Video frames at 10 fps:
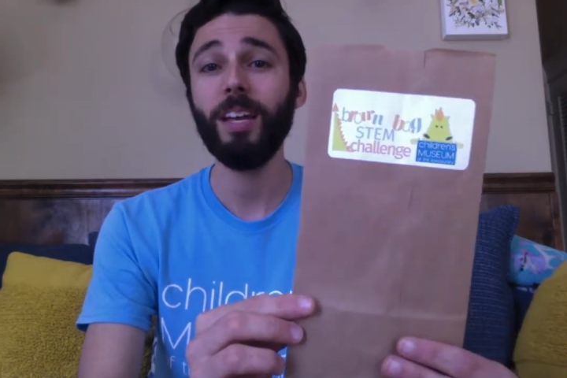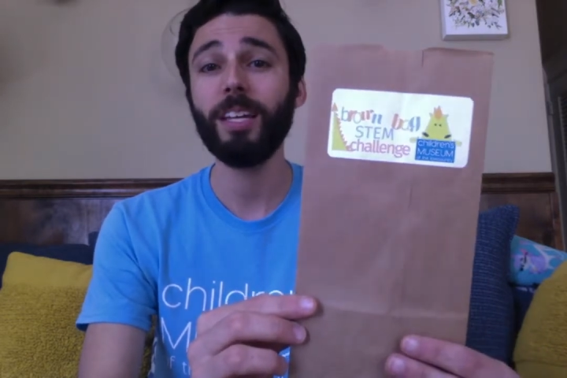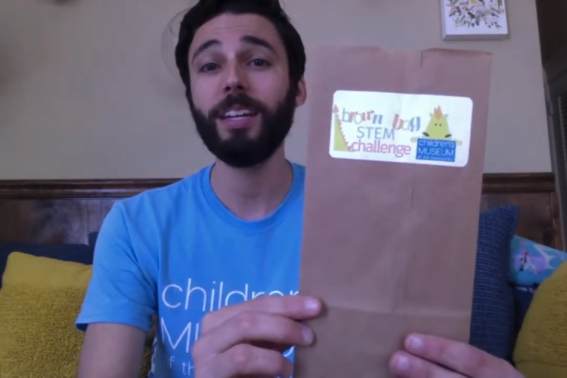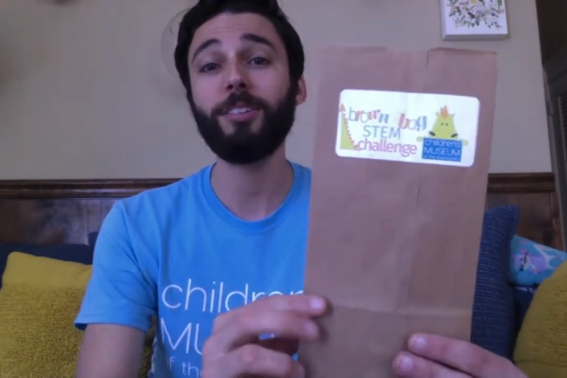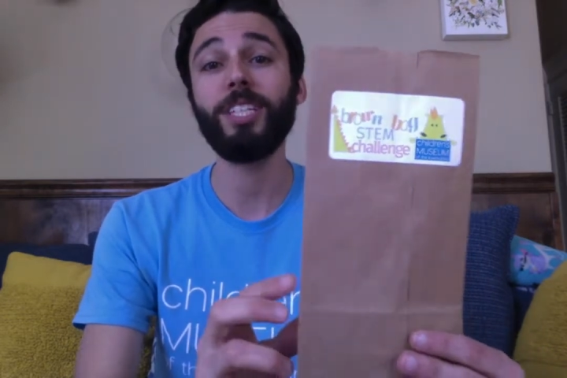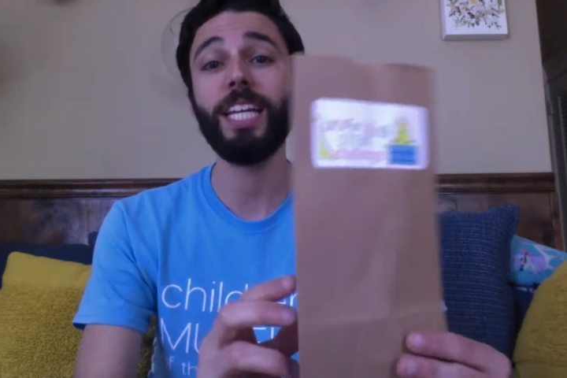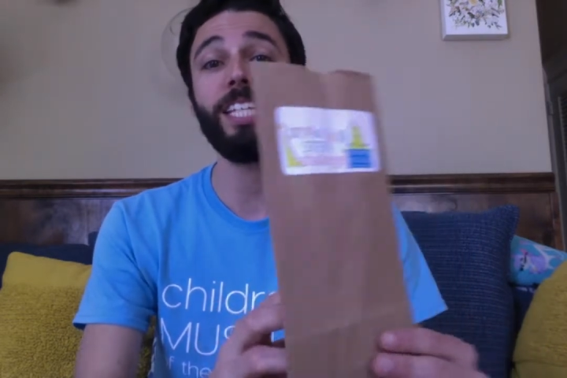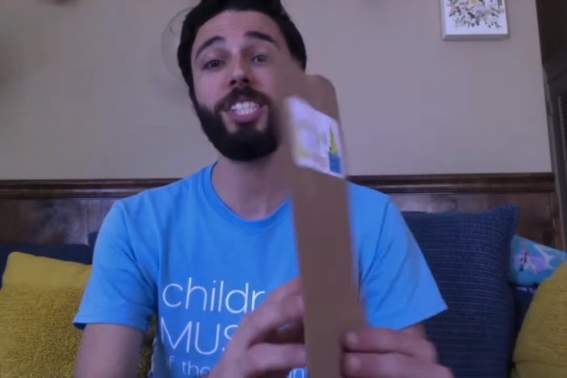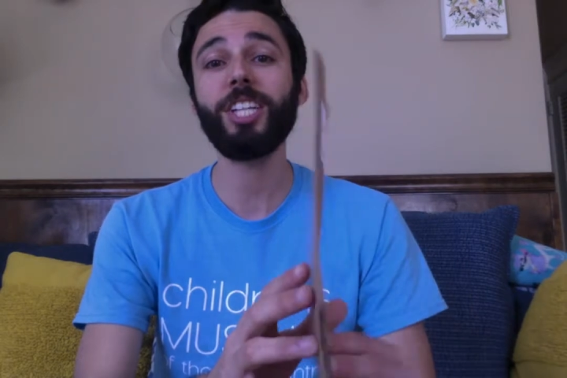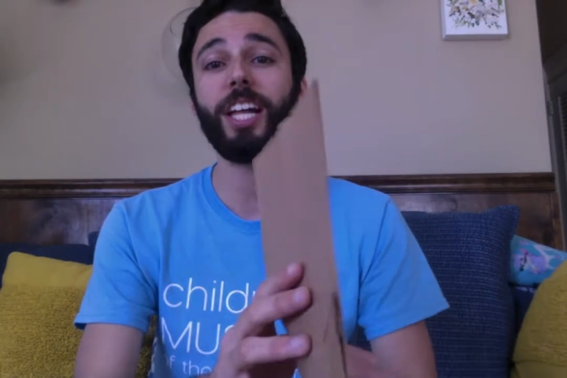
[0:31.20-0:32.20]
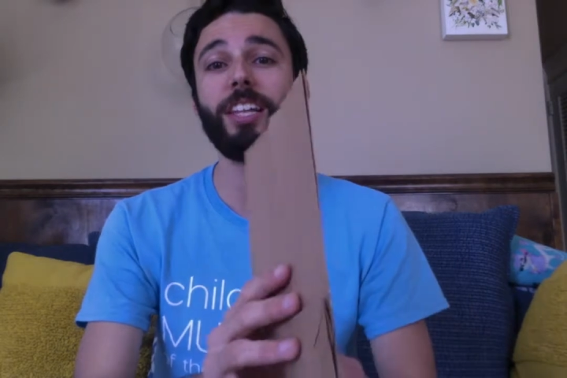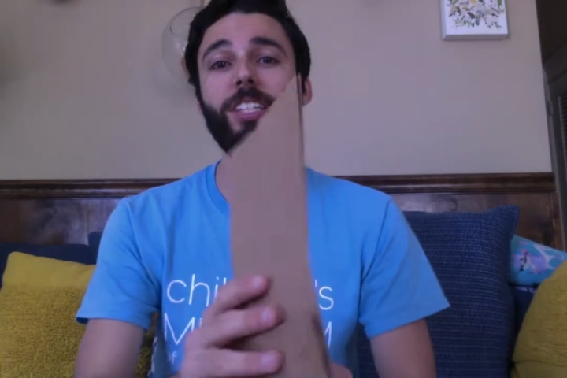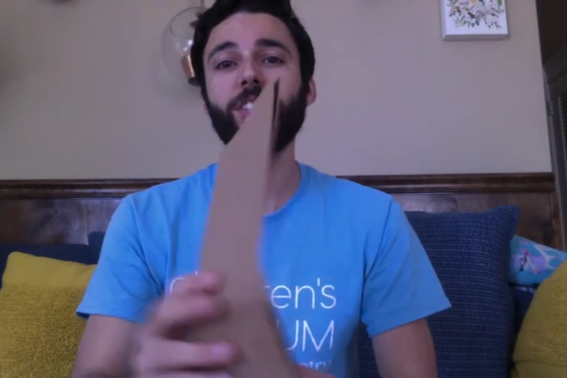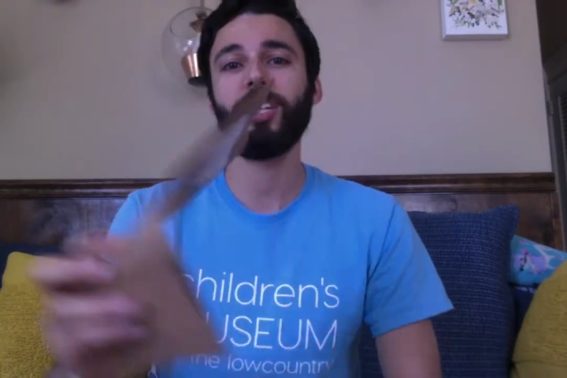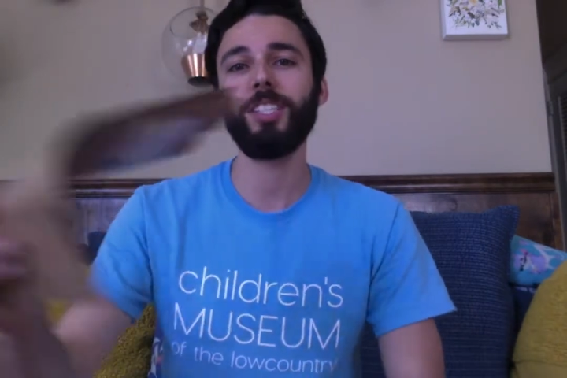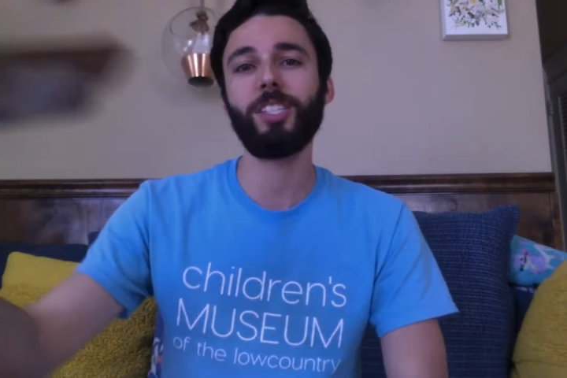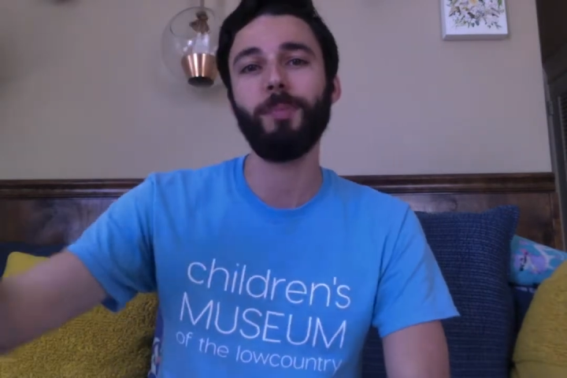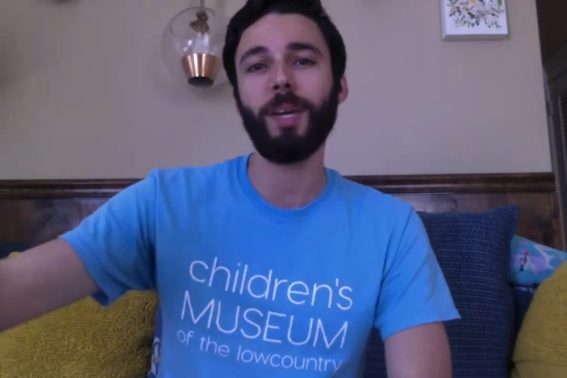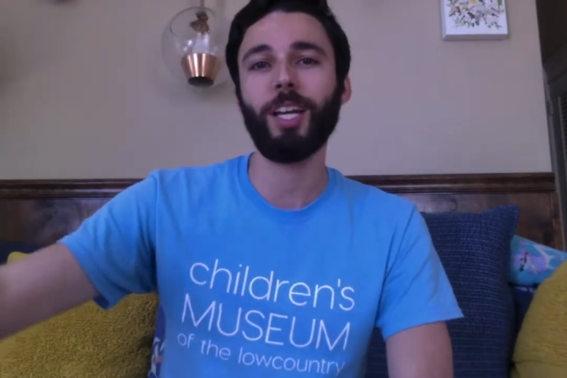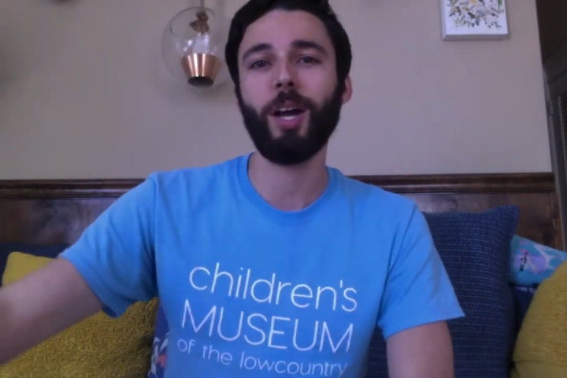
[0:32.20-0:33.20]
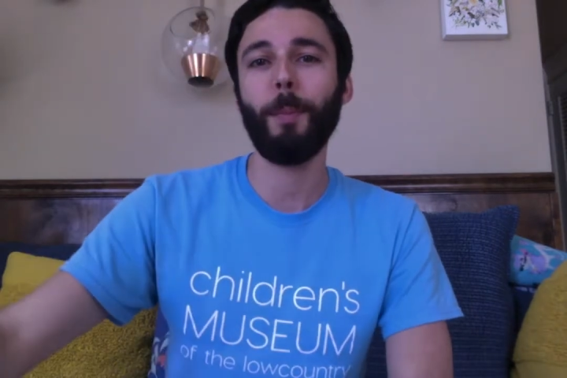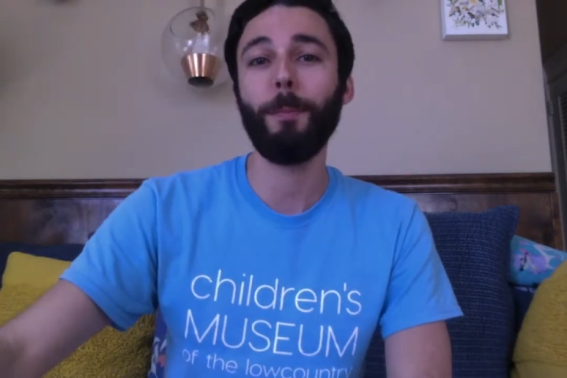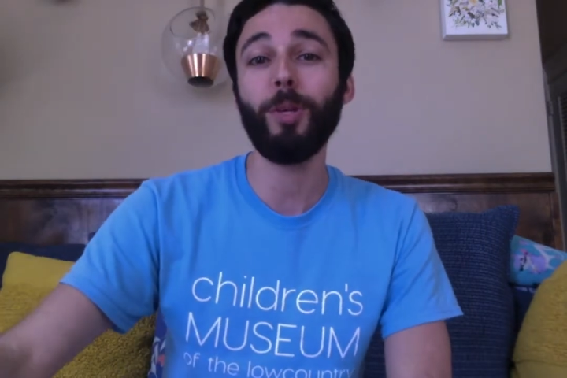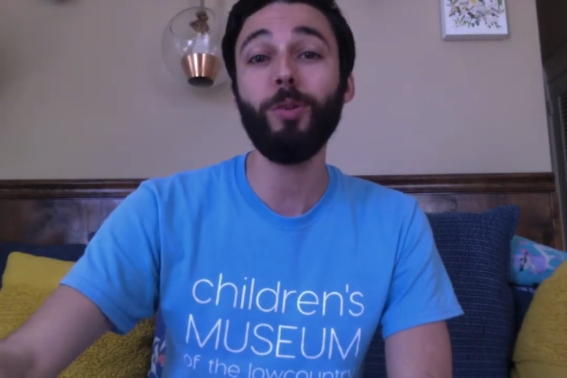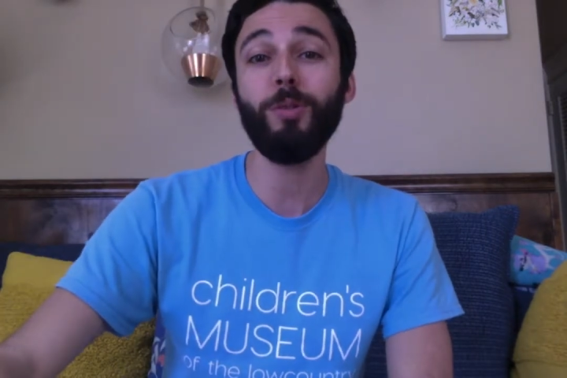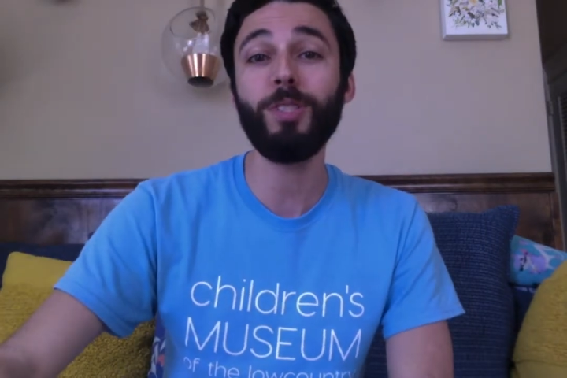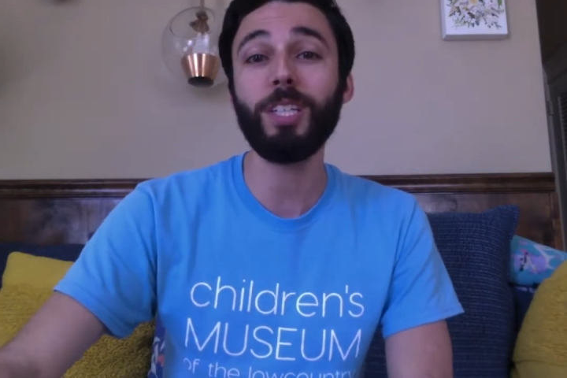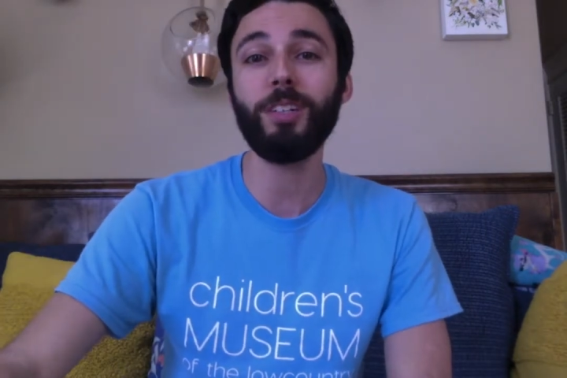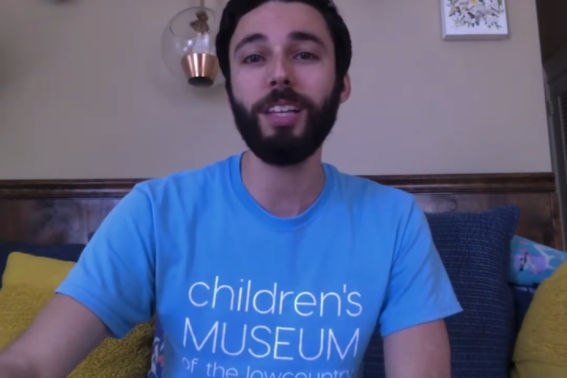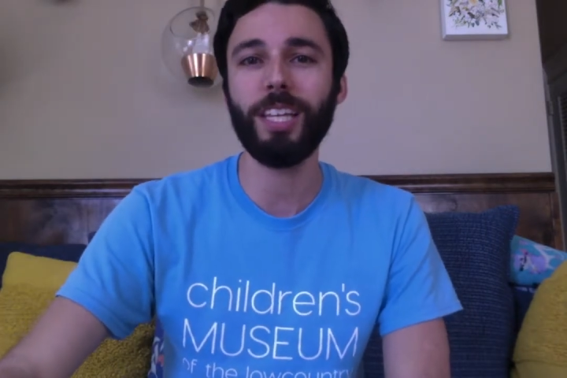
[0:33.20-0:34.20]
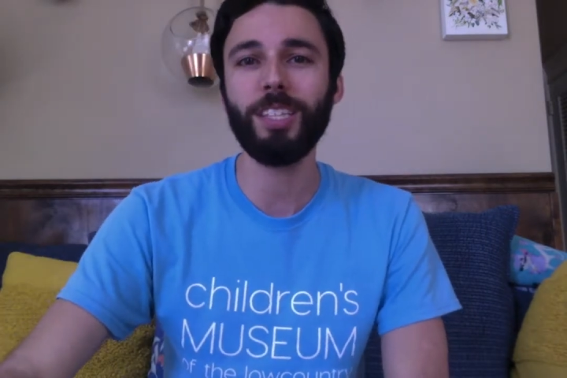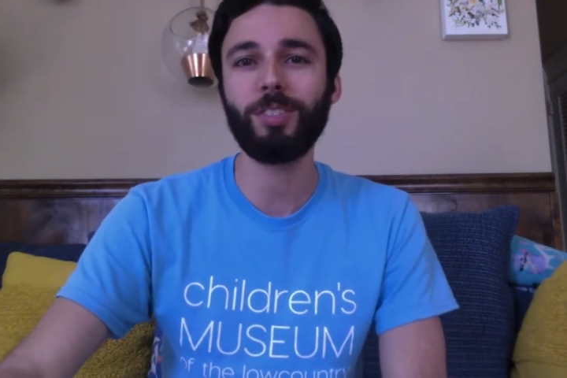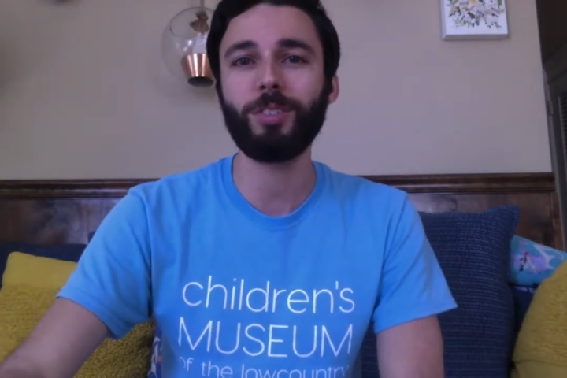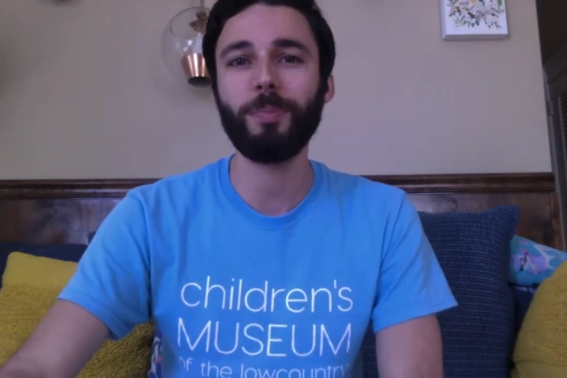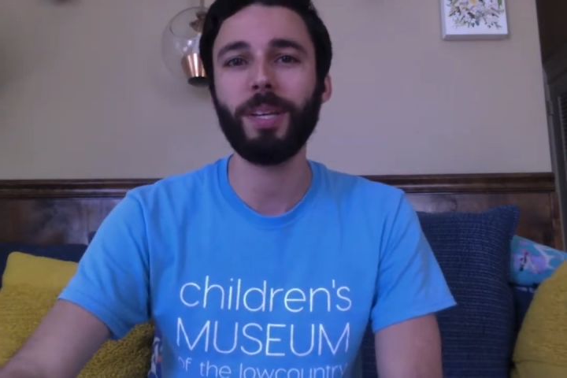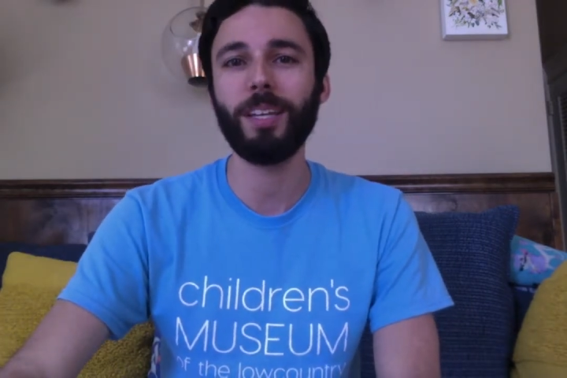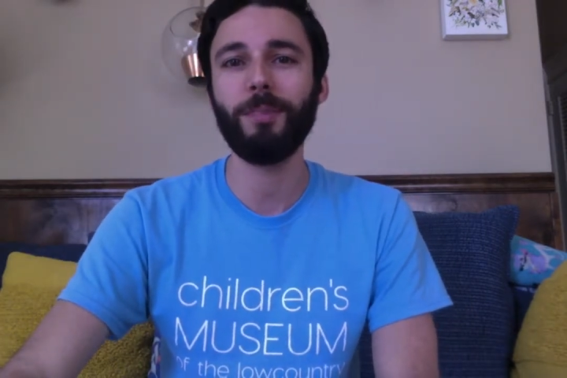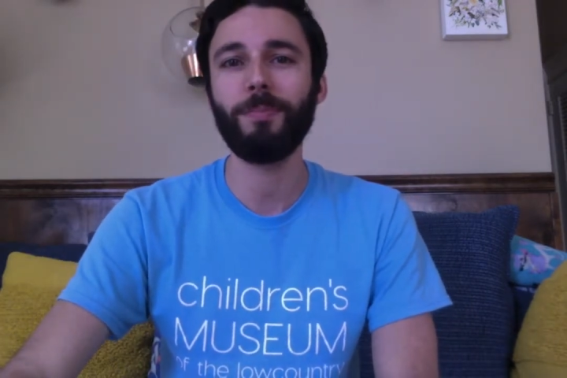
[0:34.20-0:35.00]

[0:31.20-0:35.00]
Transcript: Now today's challenge is to make a musical instrument.